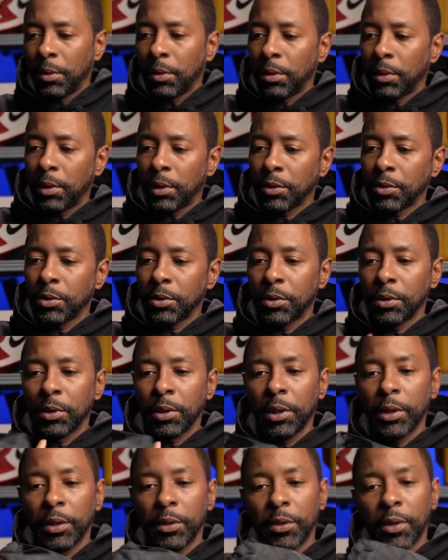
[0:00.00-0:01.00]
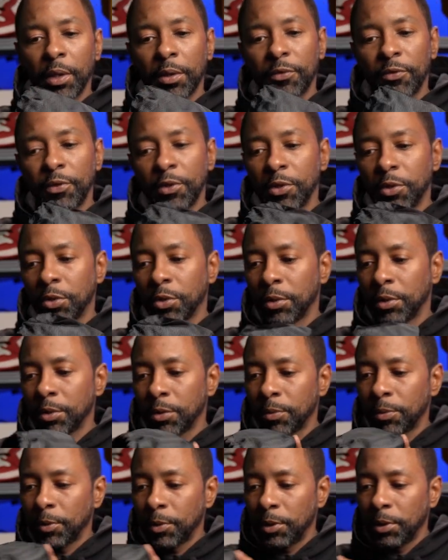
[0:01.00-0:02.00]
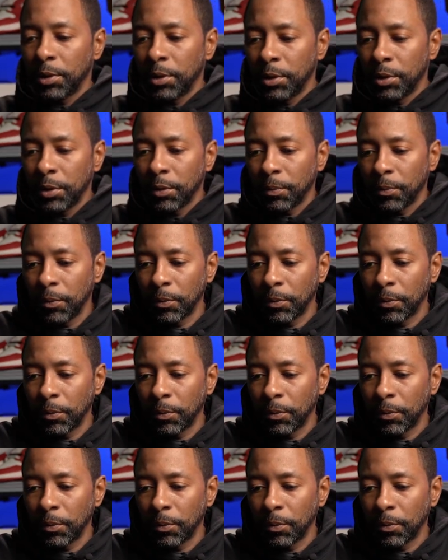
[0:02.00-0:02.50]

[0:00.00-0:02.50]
I actually like that feature. That's pretty neat.